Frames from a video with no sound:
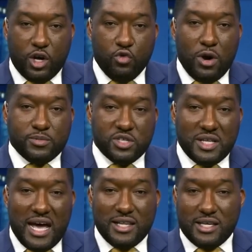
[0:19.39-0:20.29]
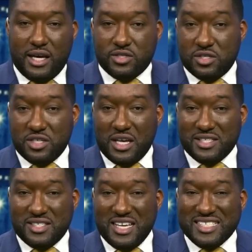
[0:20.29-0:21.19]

corruption allegations against the